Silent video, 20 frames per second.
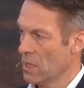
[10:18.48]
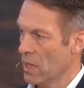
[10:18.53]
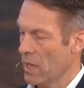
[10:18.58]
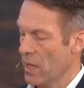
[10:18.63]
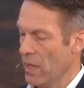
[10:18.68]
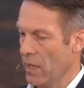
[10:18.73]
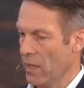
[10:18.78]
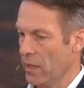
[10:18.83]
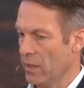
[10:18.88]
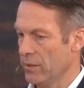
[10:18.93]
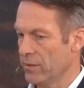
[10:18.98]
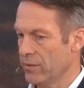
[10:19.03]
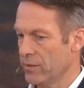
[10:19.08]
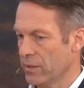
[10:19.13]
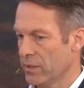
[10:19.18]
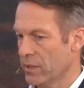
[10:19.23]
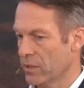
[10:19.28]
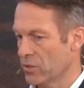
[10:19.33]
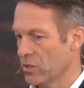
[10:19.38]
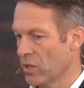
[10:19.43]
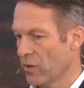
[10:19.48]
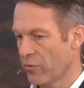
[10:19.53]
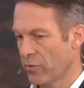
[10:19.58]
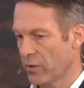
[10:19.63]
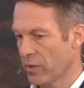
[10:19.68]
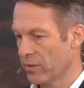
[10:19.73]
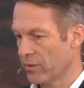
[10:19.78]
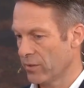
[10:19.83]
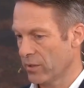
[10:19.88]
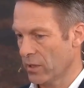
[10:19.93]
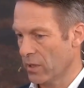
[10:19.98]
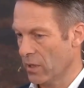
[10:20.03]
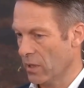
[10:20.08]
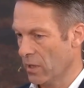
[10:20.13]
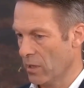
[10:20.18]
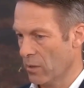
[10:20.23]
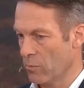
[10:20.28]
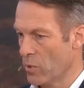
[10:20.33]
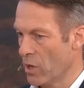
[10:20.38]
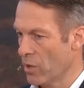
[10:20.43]
And there's different
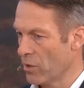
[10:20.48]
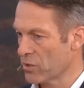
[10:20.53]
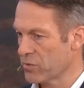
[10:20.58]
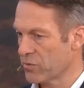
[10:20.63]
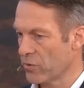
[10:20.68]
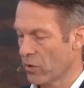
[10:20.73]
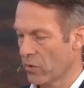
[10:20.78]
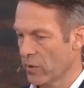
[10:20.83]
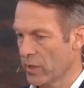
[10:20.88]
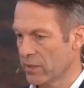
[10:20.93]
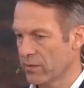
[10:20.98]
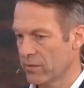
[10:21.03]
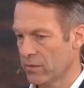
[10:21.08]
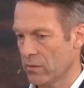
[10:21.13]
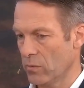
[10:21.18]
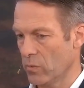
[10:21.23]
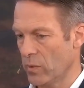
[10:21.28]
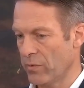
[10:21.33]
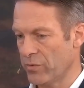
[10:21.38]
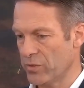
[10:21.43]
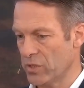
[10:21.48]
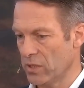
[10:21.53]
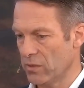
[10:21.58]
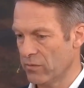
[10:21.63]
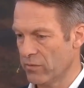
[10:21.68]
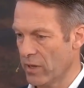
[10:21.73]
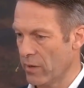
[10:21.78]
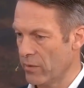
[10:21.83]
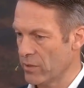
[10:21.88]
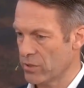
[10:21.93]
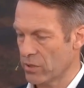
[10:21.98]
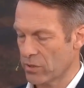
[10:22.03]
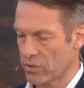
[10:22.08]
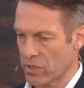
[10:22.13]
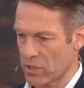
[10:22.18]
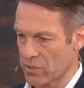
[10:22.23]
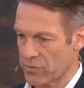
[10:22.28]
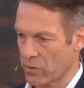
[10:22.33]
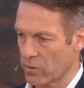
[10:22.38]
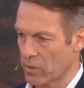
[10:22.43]
models for it. We've seen very
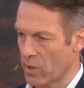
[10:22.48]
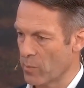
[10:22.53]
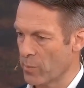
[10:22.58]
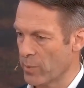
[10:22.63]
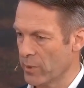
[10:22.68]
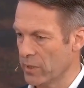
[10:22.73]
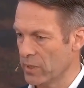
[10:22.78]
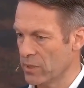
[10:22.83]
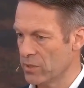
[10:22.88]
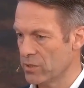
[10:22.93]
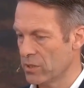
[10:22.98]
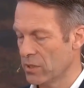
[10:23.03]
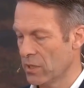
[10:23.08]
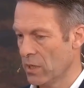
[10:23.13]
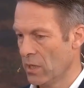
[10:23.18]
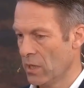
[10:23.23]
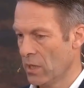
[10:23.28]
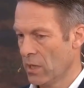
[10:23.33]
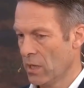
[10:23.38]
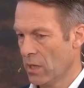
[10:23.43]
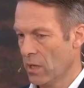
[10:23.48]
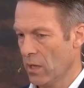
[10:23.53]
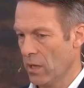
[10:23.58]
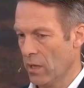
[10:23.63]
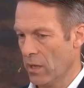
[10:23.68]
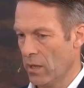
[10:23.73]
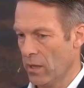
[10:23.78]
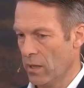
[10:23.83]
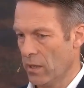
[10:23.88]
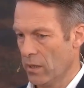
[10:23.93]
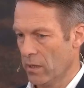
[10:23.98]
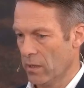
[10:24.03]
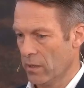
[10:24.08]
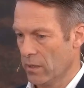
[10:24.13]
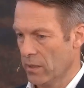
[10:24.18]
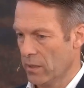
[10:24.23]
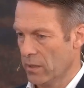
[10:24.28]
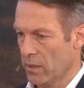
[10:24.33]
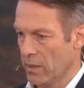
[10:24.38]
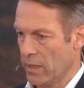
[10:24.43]
successful companies
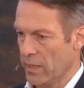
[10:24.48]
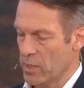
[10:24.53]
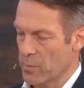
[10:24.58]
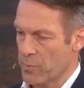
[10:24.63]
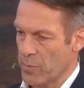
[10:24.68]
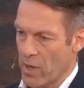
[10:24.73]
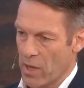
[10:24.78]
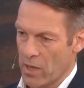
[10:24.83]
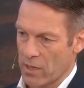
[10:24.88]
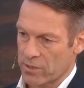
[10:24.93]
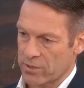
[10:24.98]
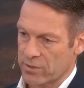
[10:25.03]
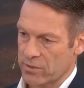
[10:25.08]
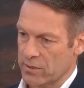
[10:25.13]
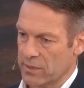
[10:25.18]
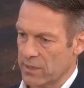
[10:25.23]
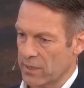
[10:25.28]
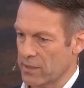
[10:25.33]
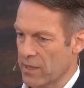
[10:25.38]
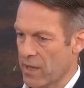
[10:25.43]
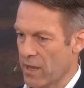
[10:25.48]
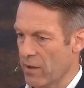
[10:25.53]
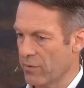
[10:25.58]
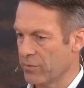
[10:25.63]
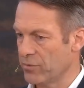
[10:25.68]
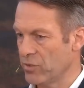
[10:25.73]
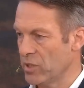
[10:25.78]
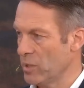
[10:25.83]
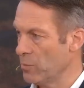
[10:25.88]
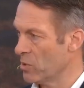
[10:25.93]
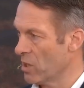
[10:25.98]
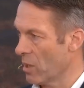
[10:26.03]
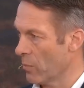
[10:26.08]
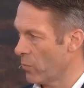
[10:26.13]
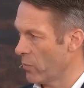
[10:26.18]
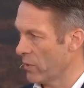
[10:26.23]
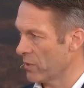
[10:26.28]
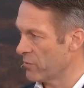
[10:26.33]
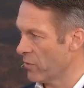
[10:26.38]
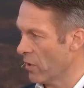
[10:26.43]
in the past that have teamed
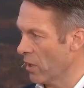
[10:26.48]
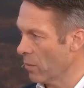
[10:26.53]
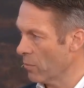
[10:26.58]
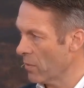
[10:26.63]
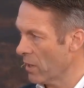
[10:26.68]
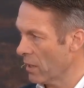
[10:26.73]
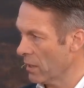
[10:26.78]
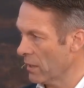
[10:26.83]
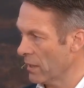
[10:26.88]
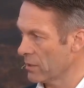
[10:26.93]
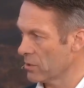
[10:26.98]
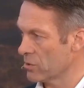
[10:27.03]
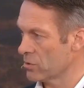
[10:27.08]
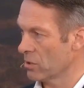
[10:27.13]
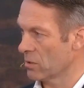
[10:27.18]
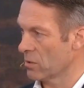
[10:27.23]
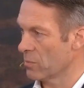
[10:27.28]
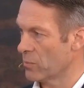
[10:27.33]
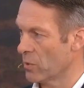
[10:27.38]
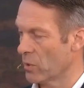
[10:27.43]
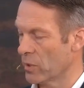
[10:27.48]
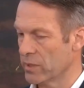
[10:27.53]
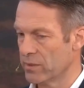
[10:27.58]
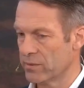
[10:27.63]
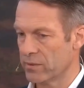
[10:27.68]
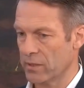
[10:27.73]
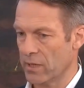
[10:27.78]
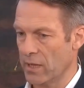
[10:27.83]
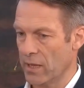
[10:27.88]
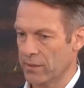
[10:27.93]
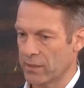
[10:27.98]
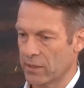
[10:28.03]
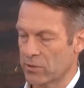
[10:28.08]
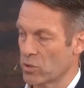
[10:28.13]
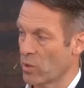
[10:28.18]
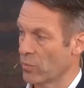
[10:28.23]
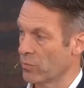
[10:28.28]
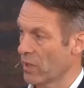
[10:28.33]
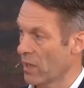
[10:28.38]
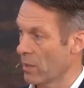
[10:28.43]
up with pharma at a certain point, and that
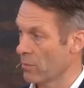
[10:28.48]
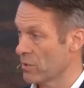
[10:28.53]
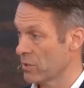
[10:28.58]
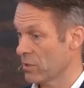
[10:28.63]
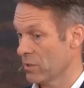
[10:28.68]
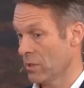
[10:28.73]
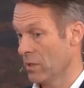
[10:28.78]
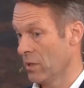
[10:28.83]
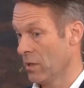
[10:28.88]
sometimes